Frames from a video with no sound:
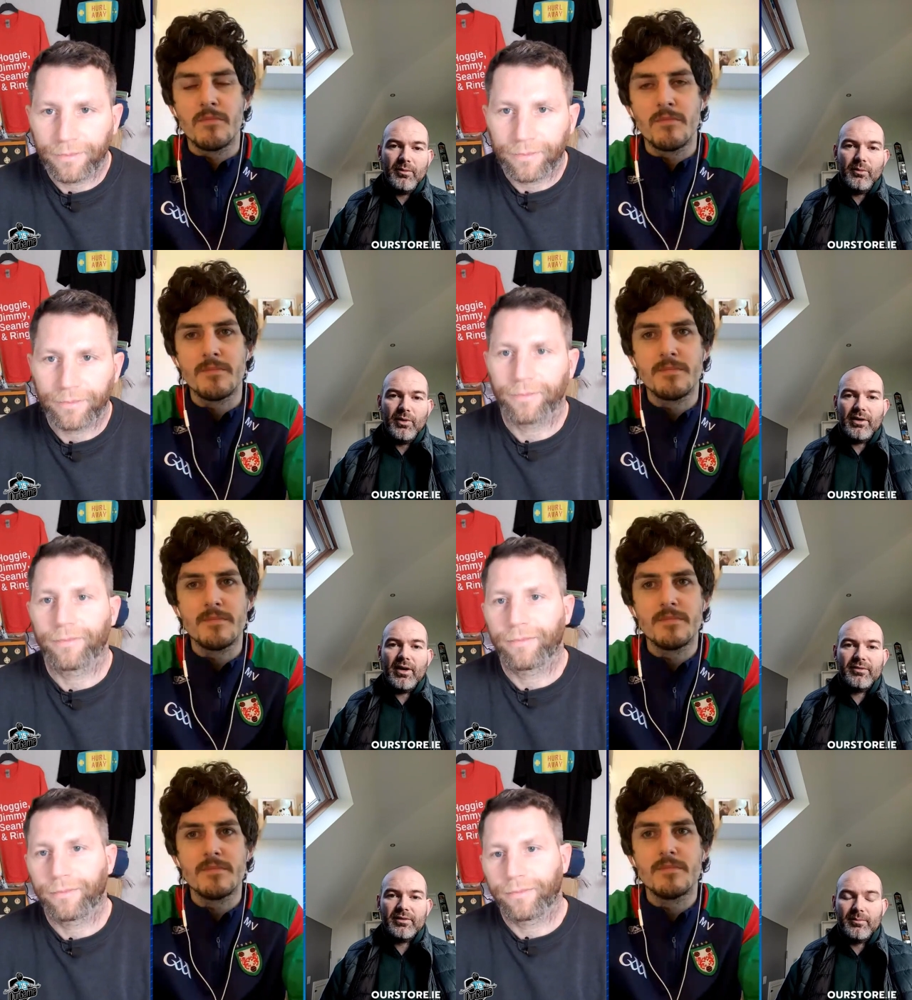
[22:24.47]
Speaker 1: better
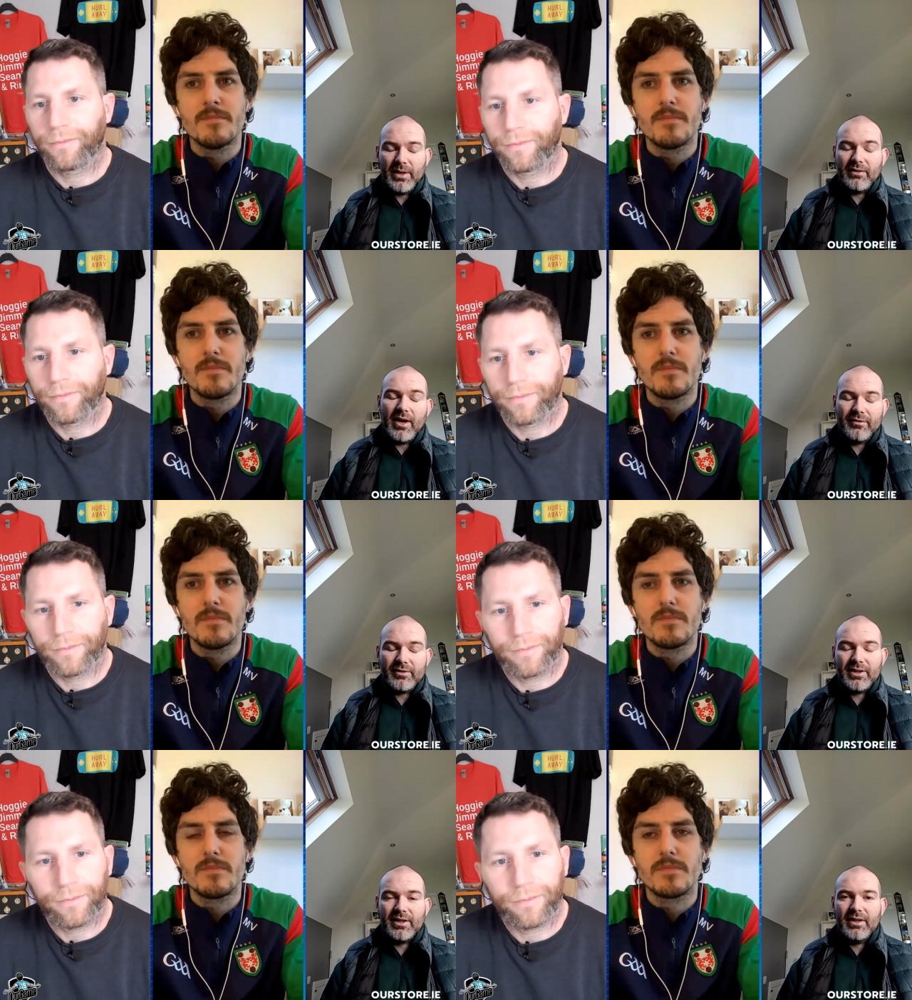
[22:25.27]
off better off
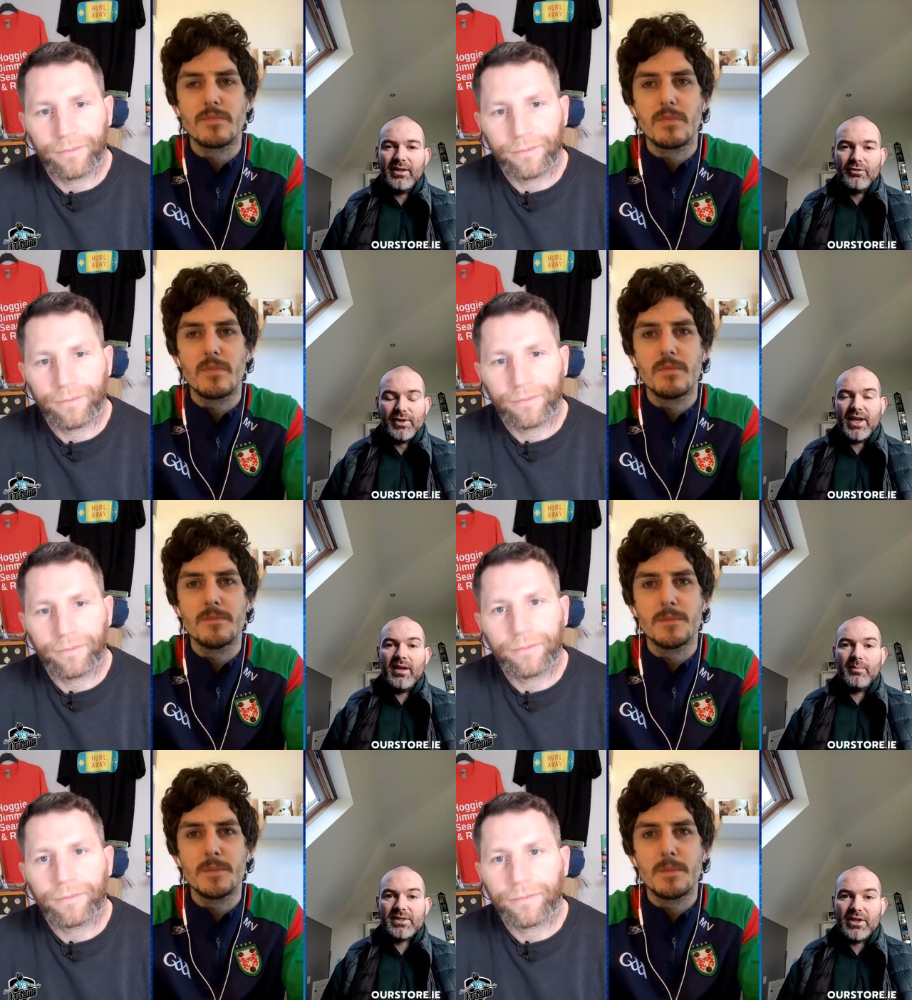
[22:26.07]
to retain
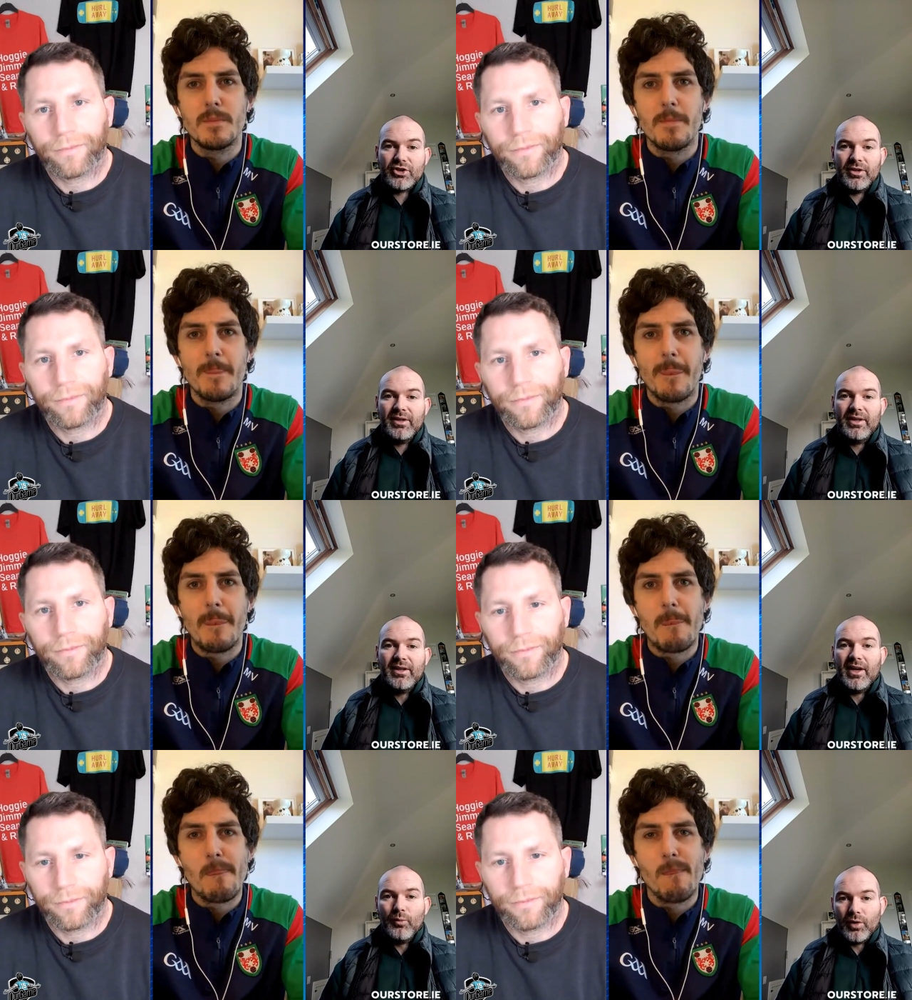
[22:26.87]
possession
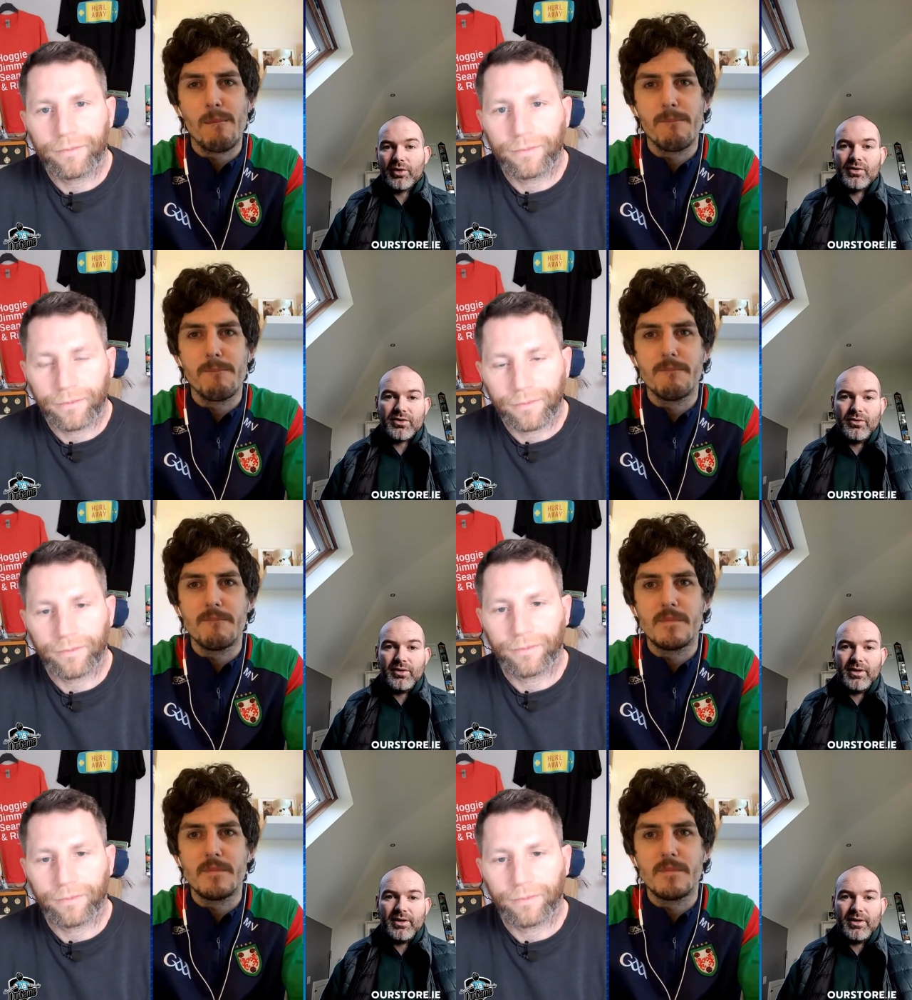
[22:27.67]
and work a score.